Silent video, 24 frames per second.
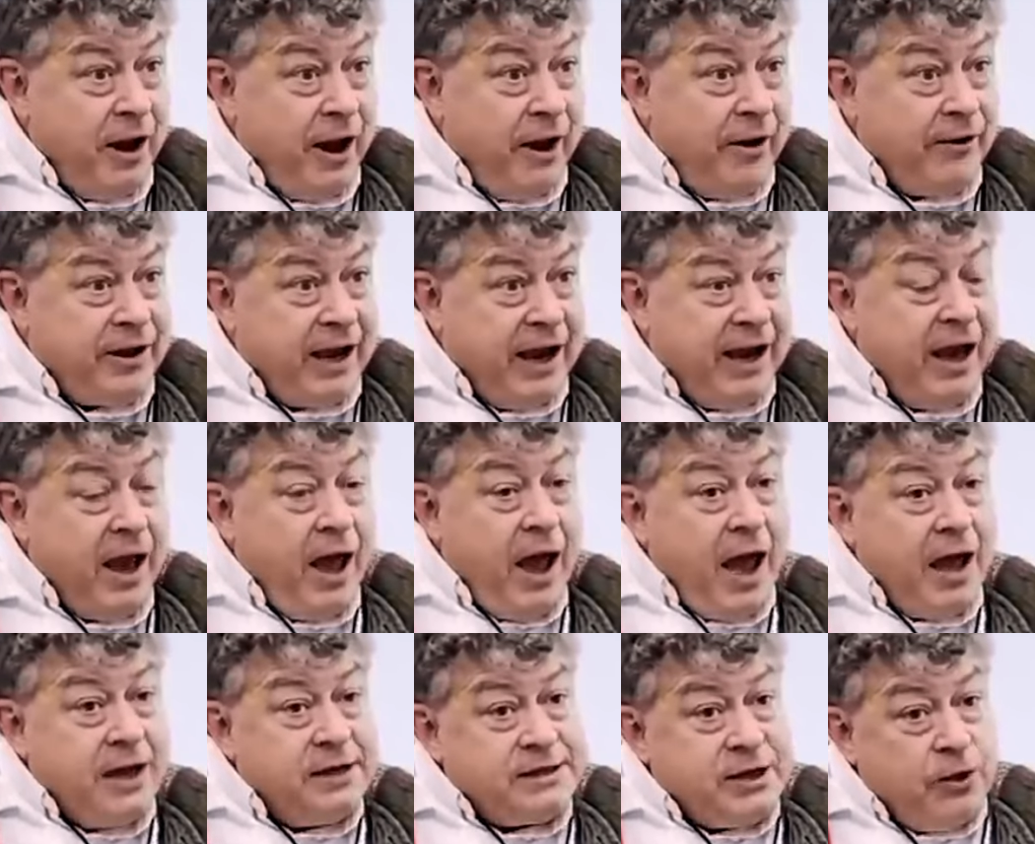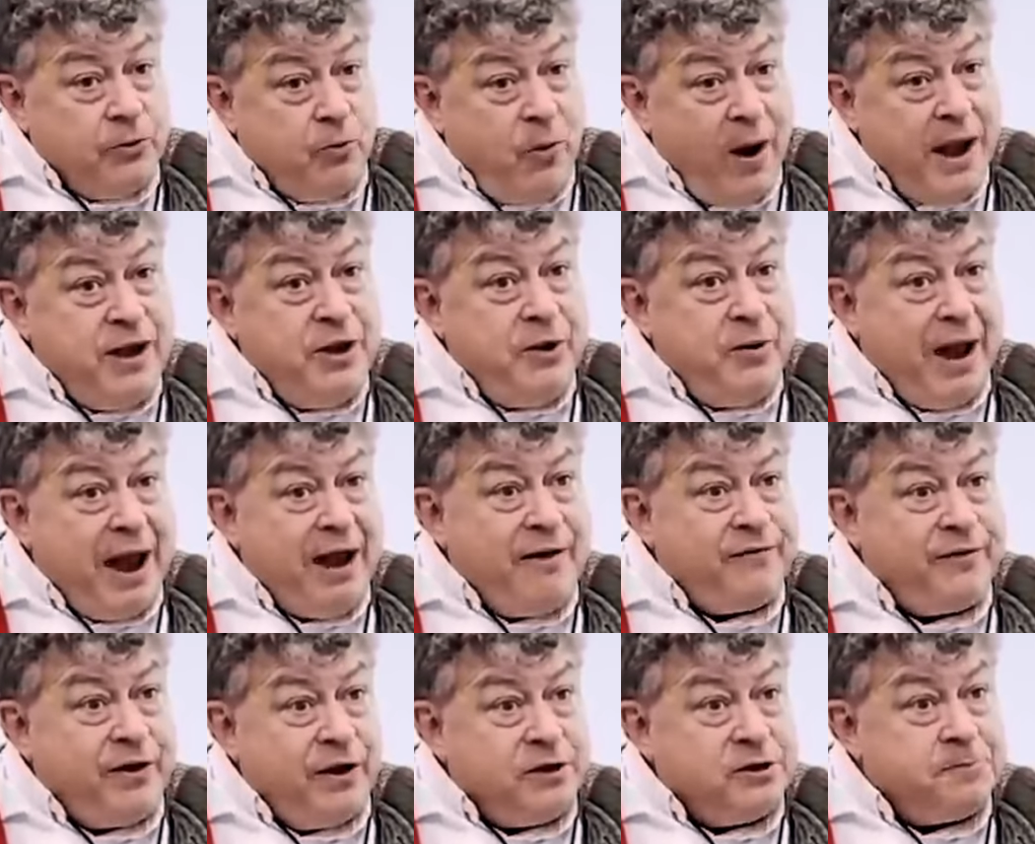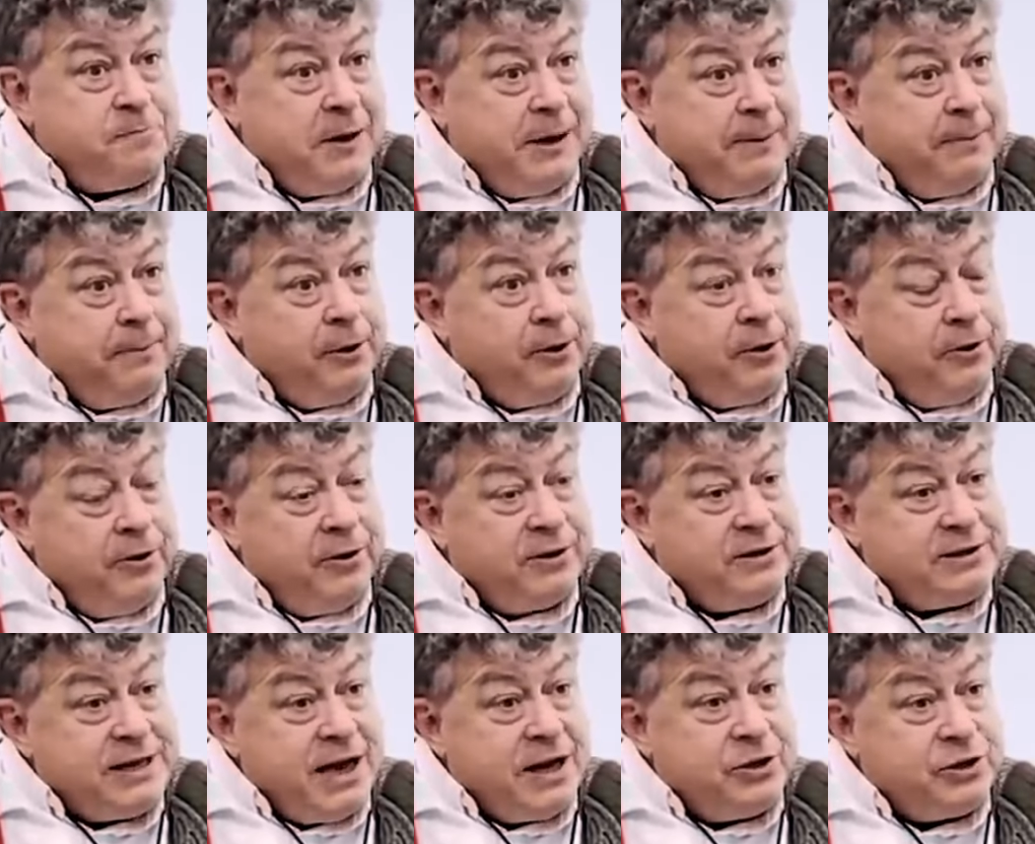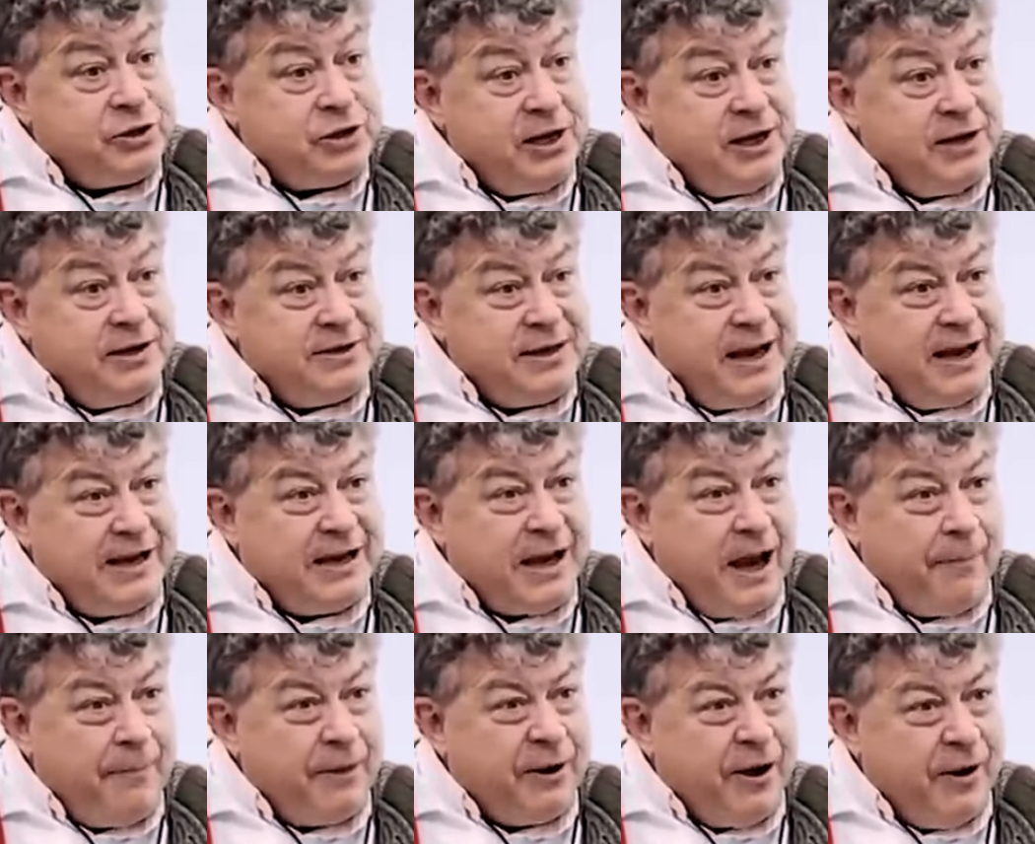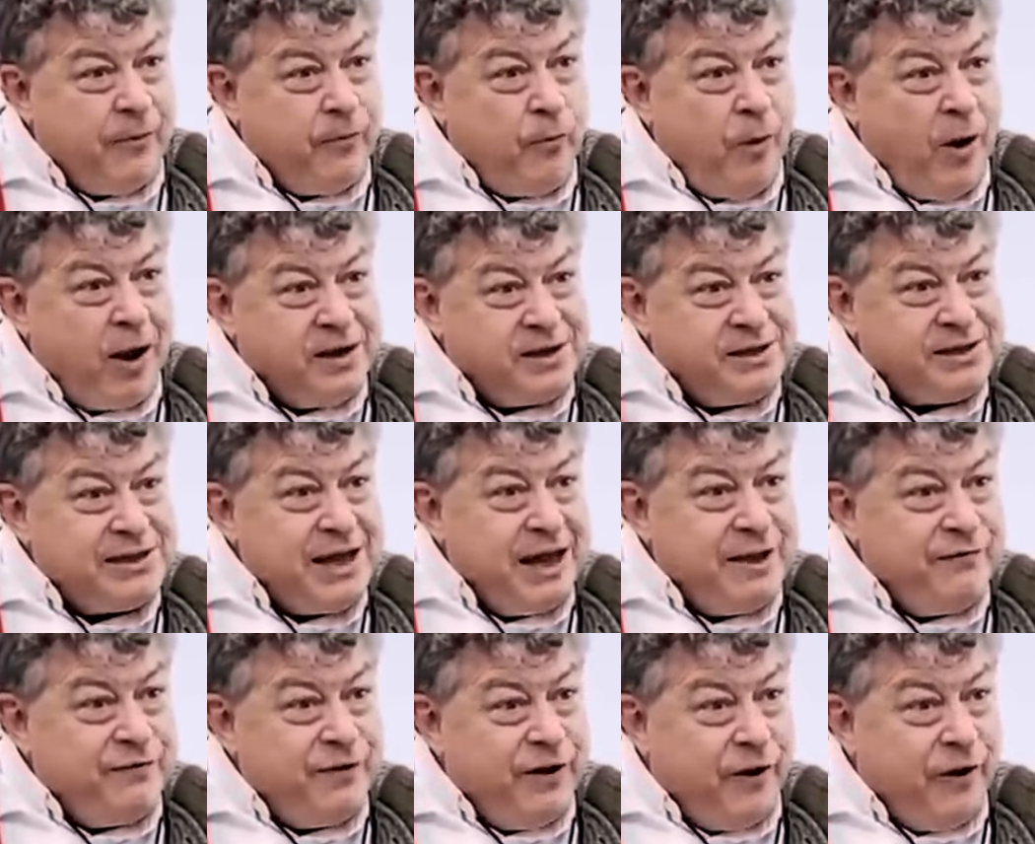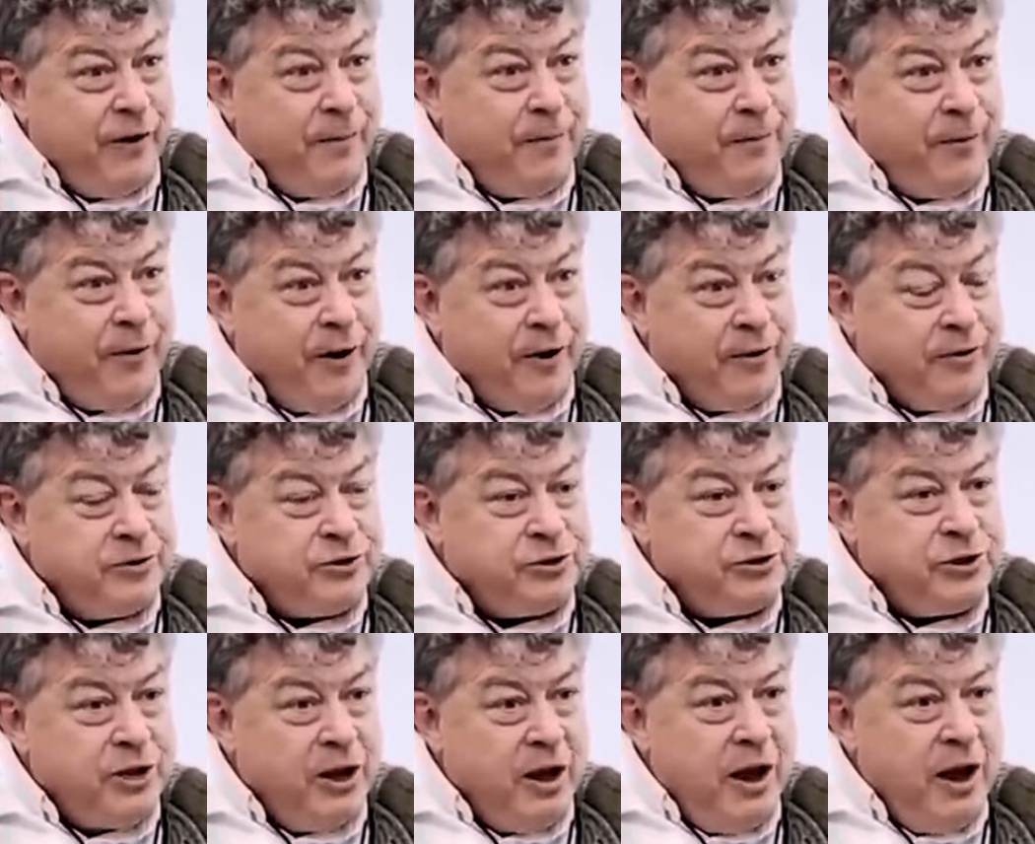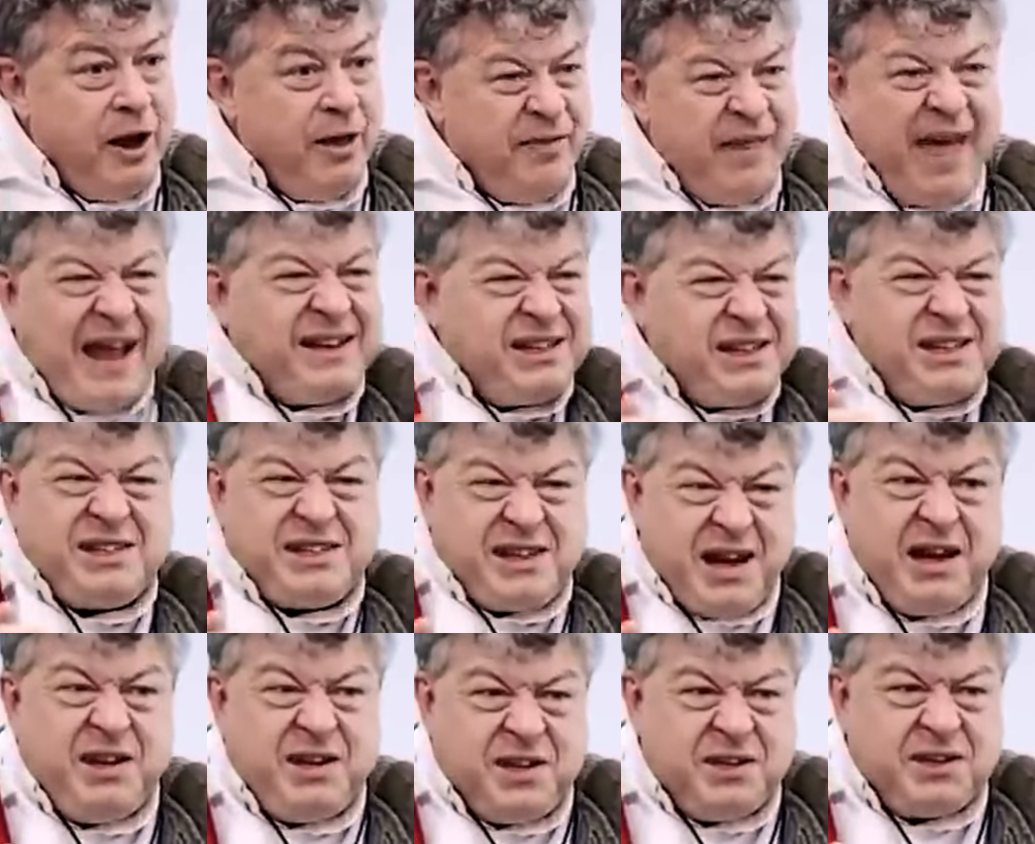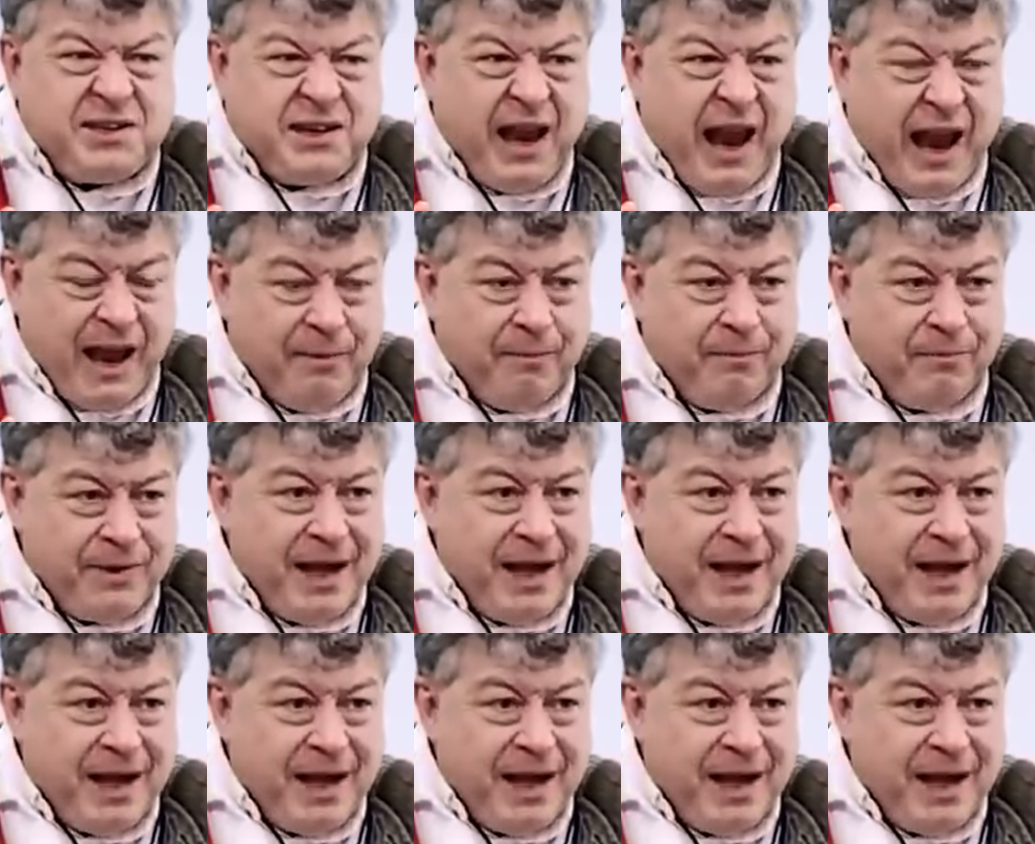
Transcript: Okay. And so when you have those people who essentially take up a kind of white savior approach, that's a status game.